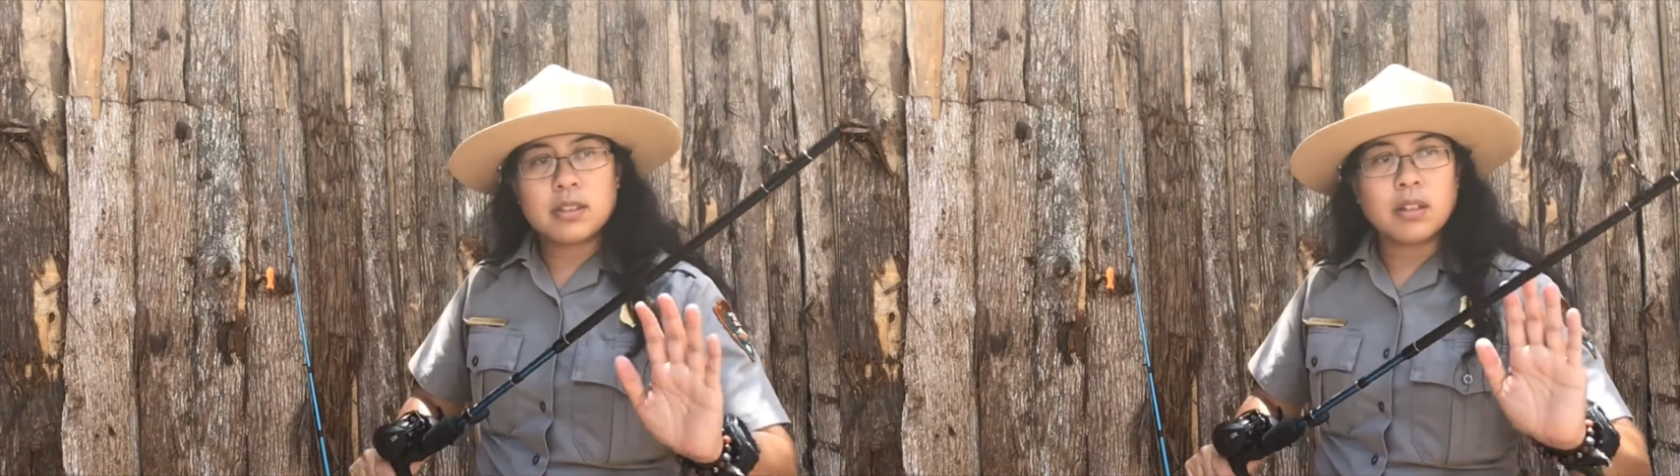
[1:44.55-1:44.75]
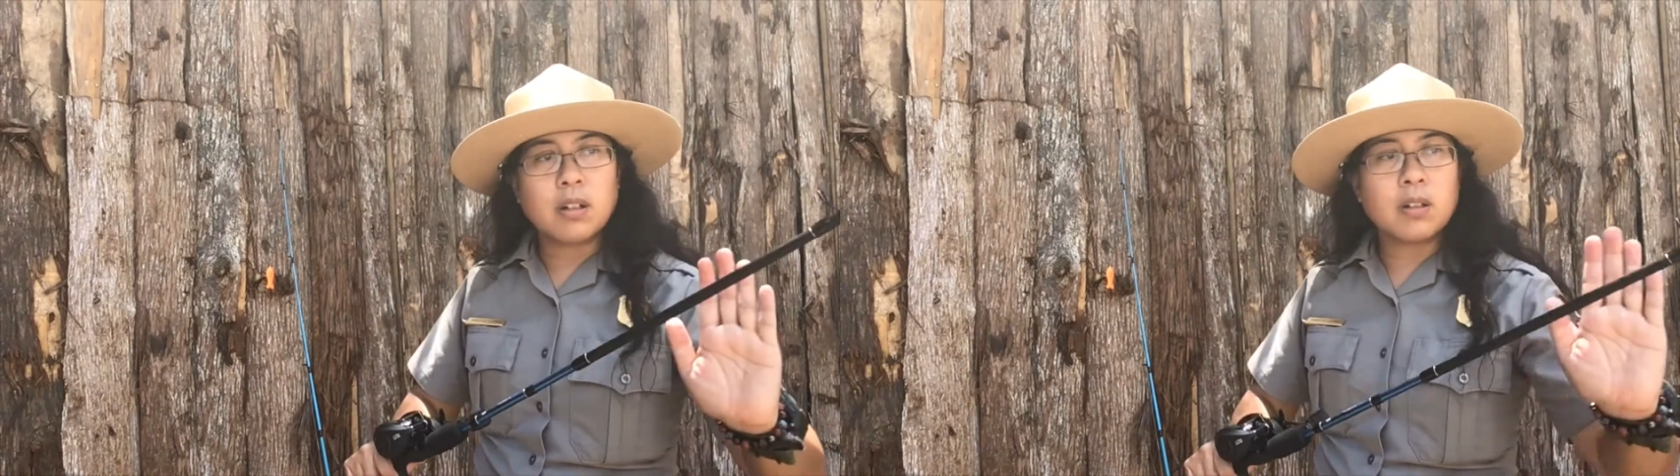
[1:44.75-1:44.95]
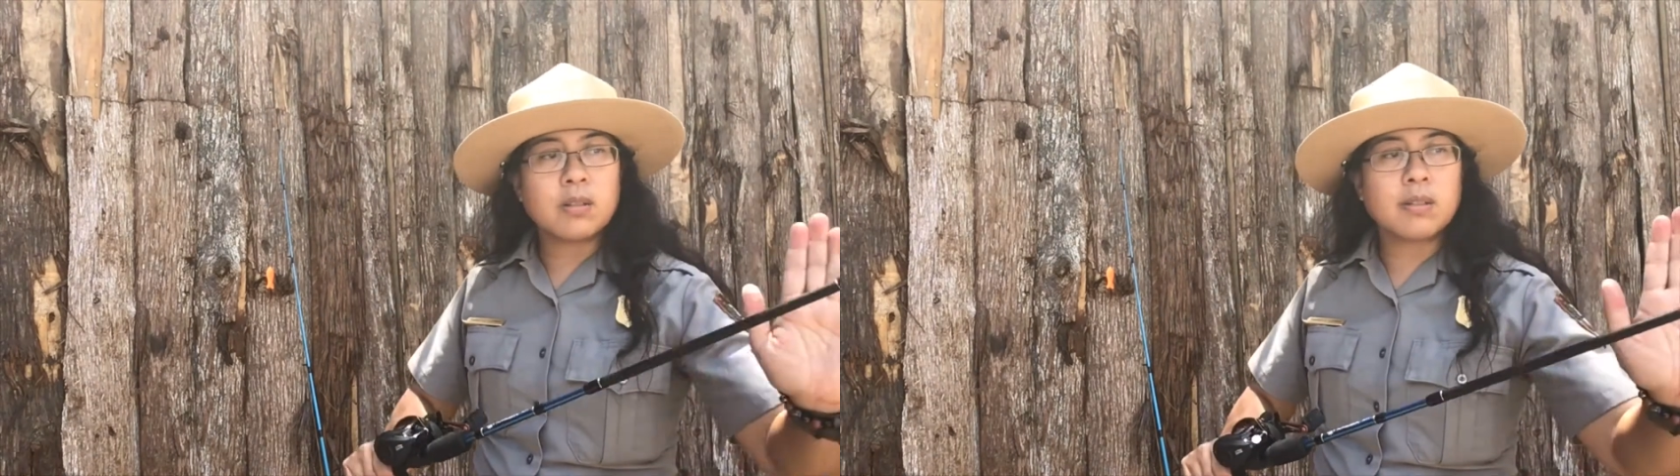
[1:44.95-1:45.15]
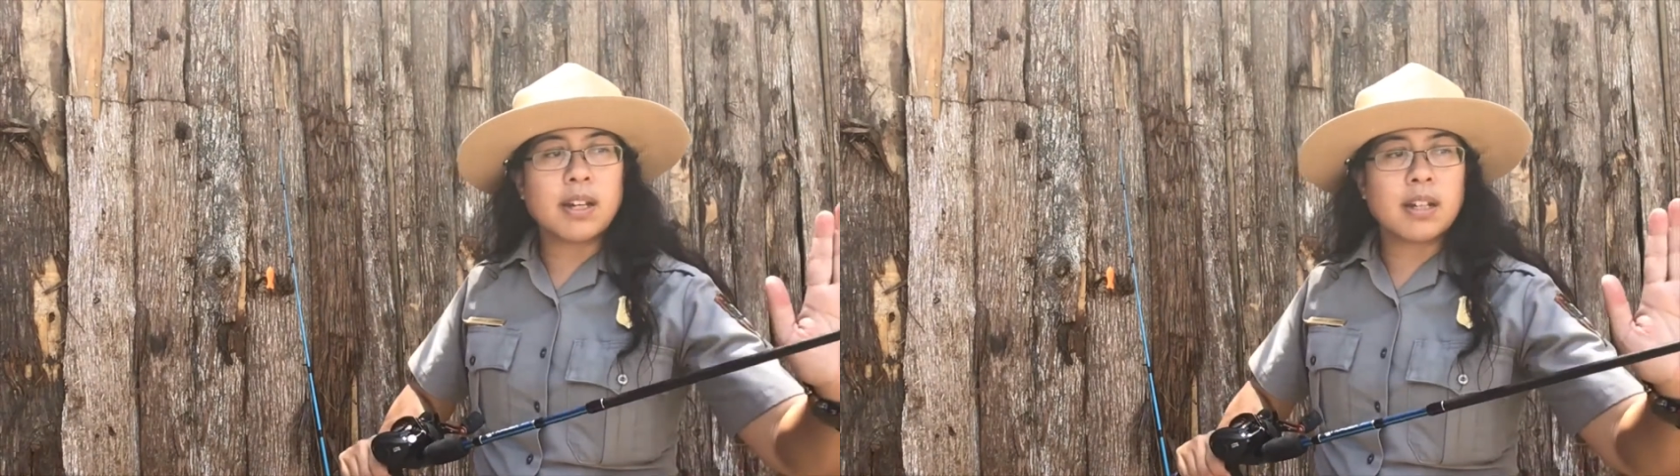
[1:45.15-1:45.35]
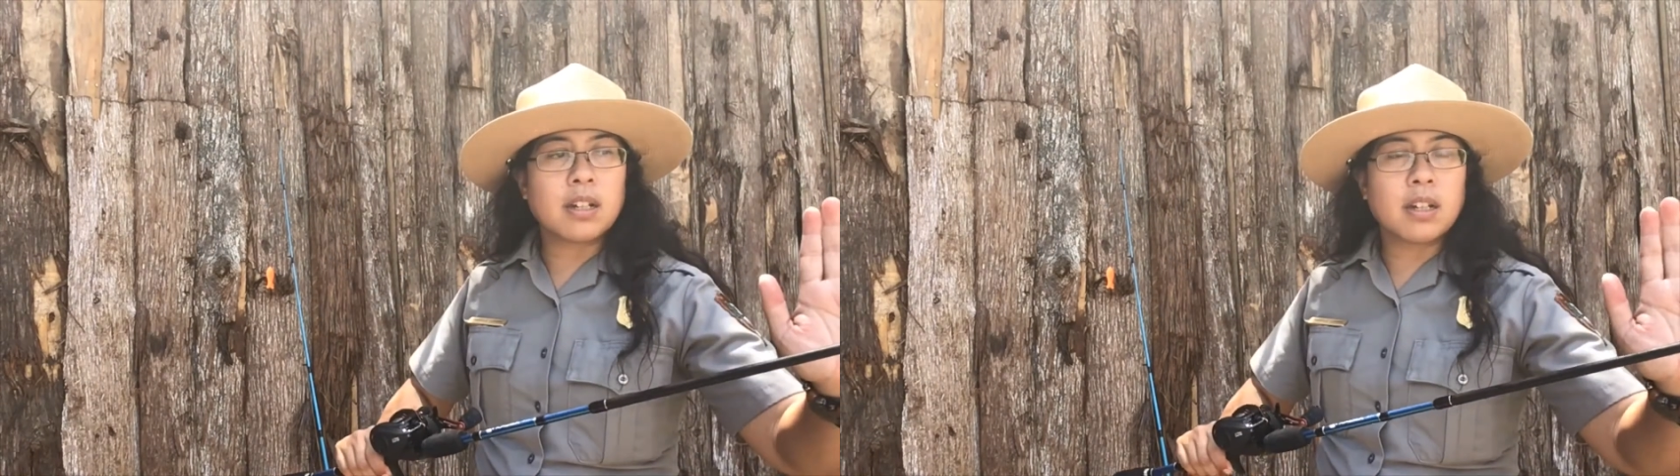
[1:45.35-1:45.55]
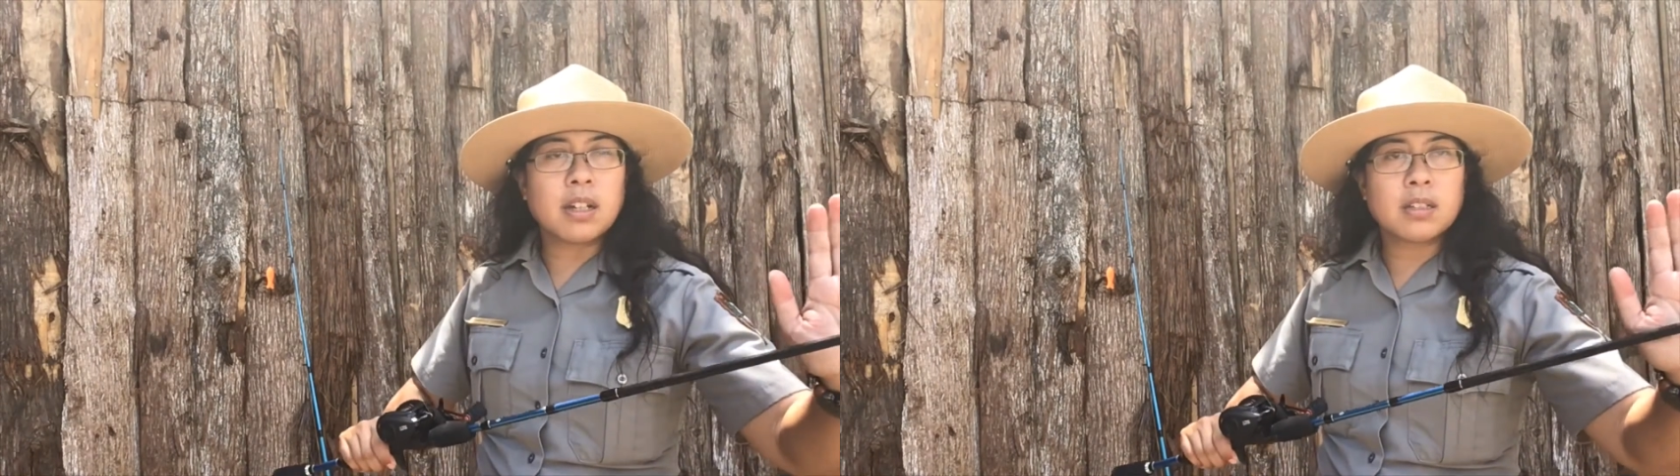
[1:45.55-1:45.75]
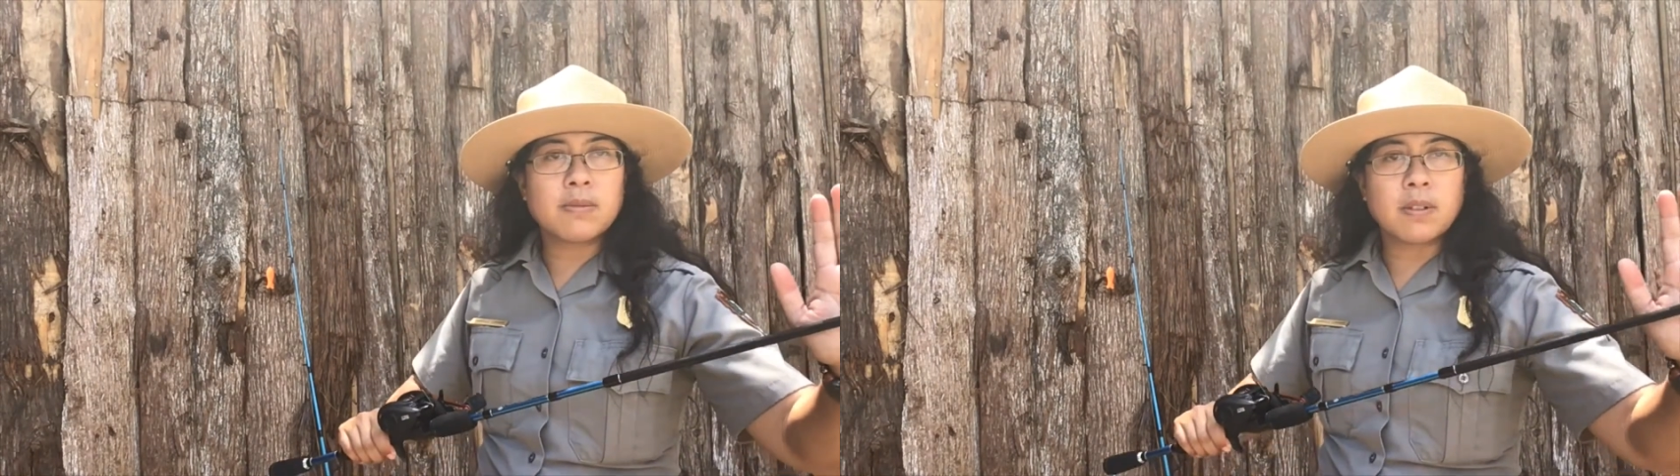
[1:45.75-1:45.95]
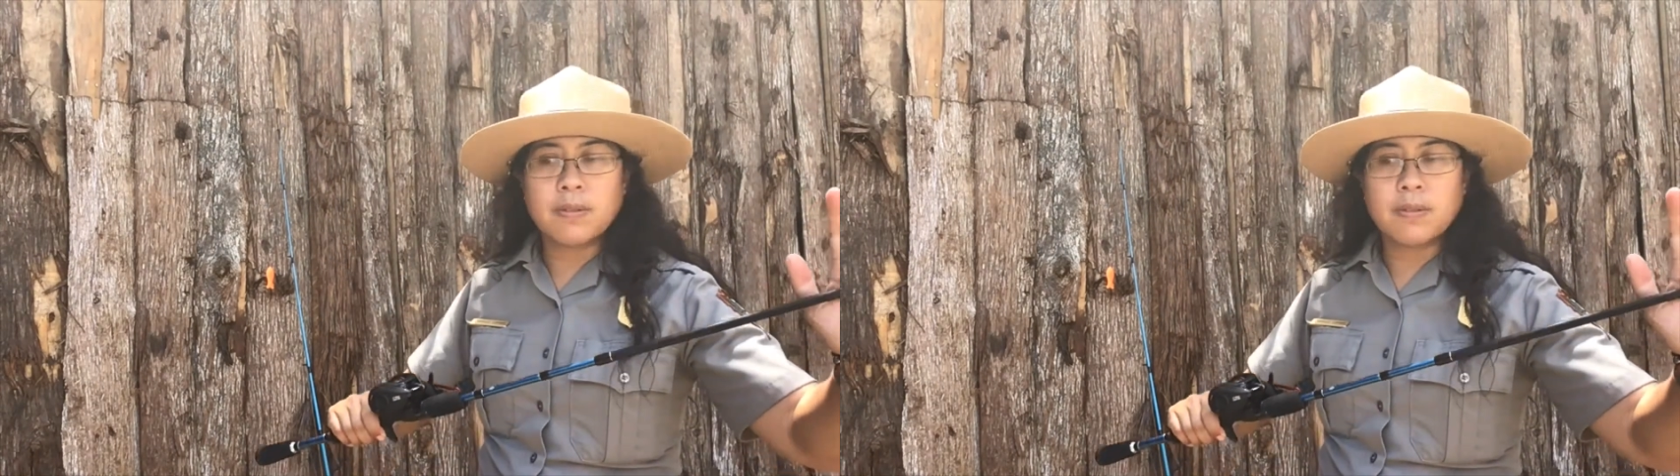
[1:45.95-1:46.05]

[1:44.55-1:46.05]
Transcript: are also kind of nice for